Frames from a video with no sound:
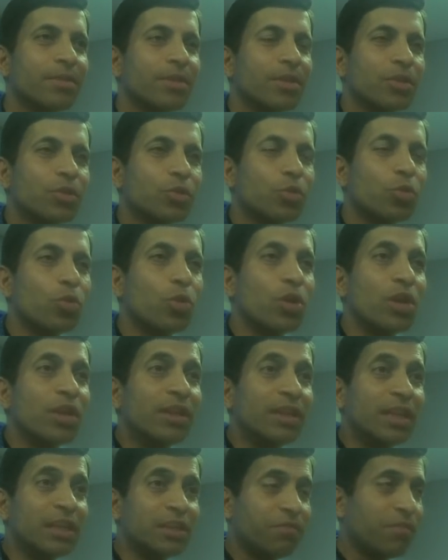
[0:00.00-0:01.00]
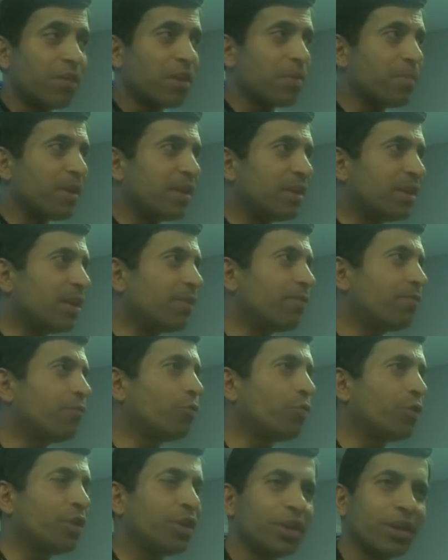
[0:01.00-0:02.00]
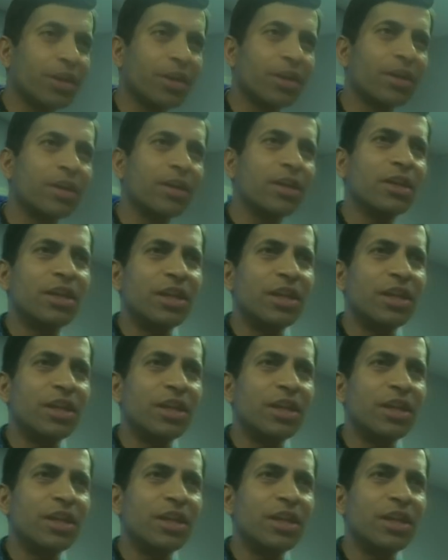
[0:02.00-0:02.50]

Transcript: So this fermented food here